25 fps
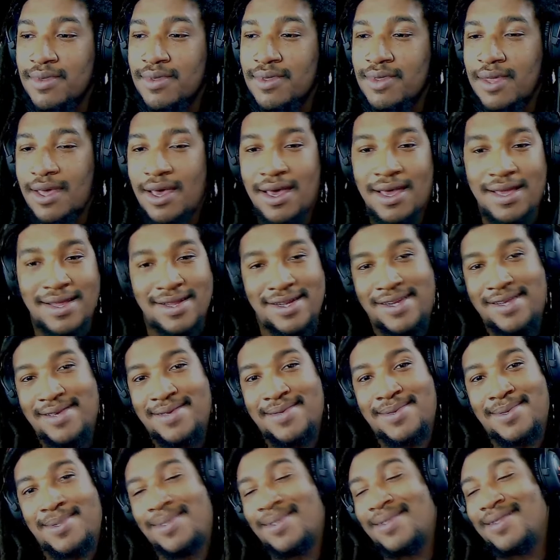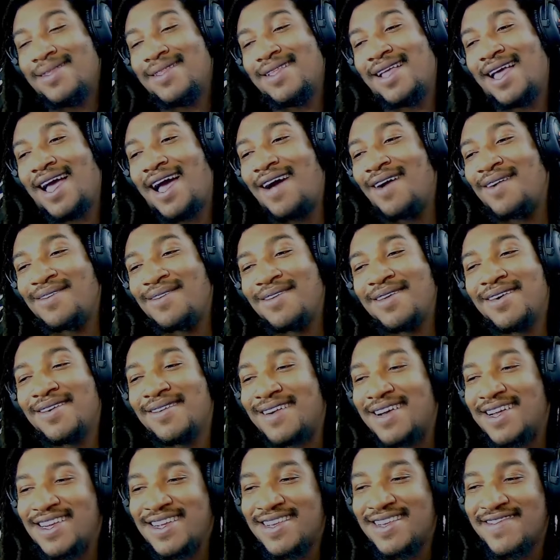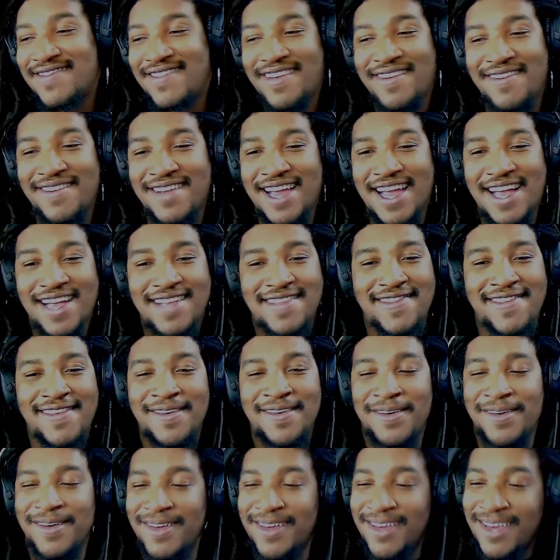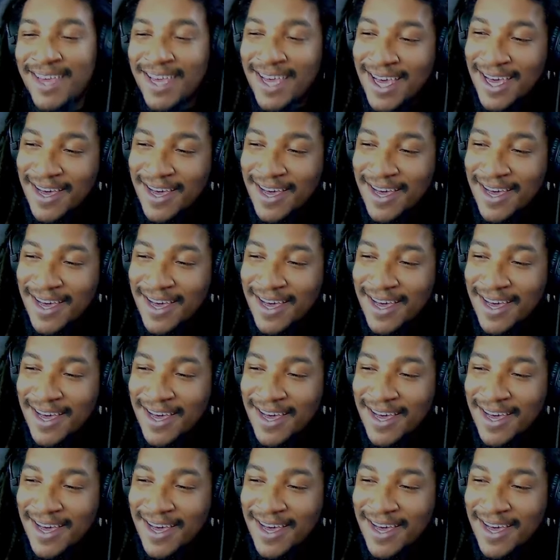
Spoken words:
I don't know. I just never got to it.